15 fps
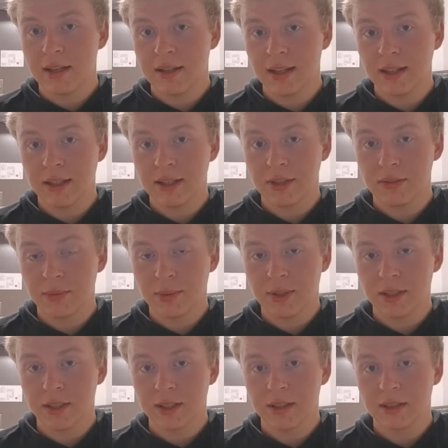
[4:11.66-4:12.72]
in that line of
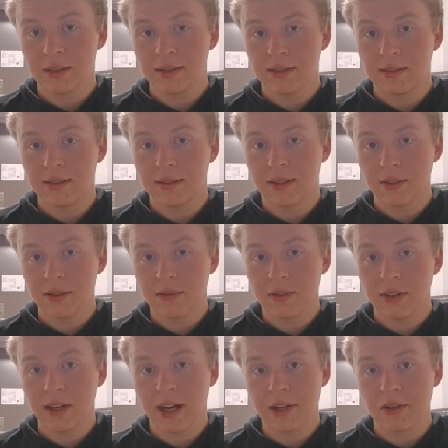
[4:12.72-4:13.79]
work, those are
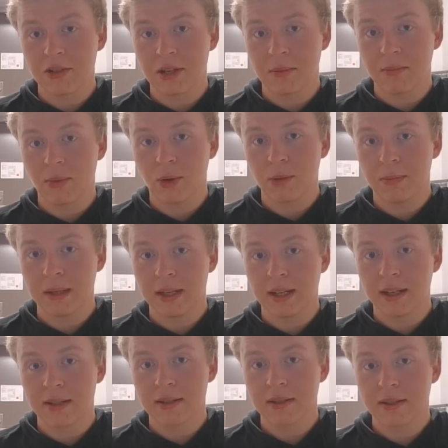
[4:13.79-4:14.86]
very interesting board
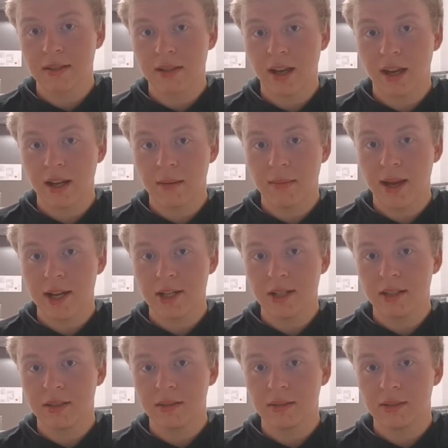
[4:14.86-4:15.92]
meetings, I'd
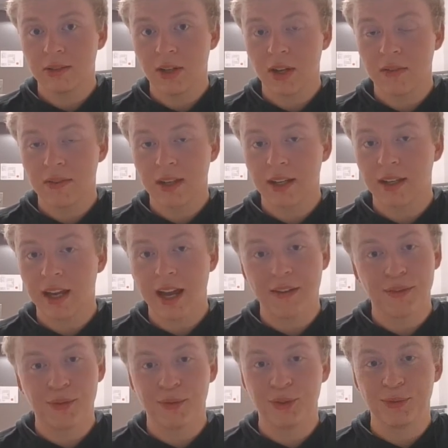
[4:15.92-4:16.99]
imagine. You have like
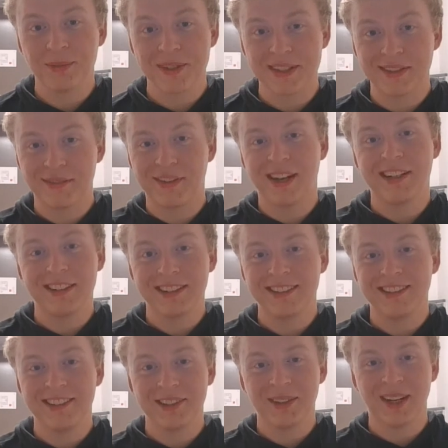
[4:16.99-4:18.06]
half the room is divided,
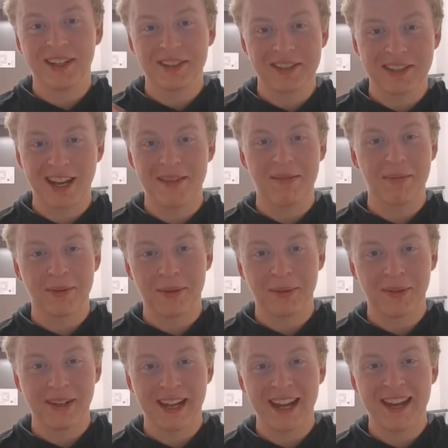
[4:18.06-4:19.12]
you got the tire people in
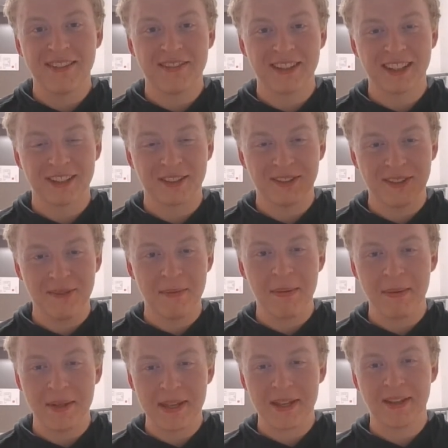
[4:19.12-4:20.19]
one half, you got the food
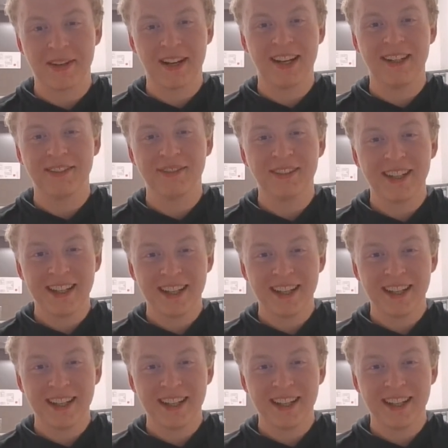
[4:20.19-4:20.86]
people in the other half.